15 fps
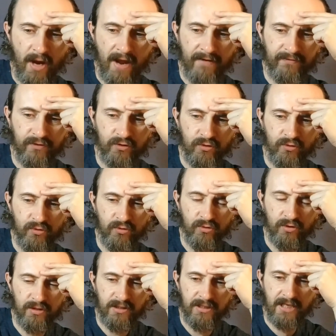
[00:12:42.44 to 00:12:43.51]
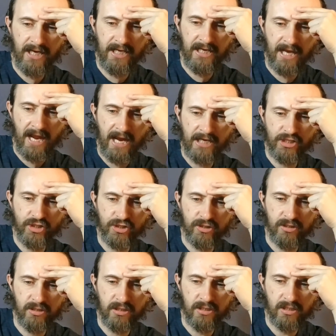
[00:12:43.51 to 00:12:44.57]
have to take
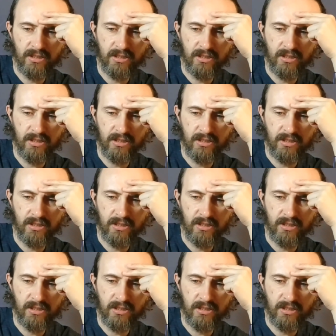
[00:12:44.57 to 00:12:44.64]
action.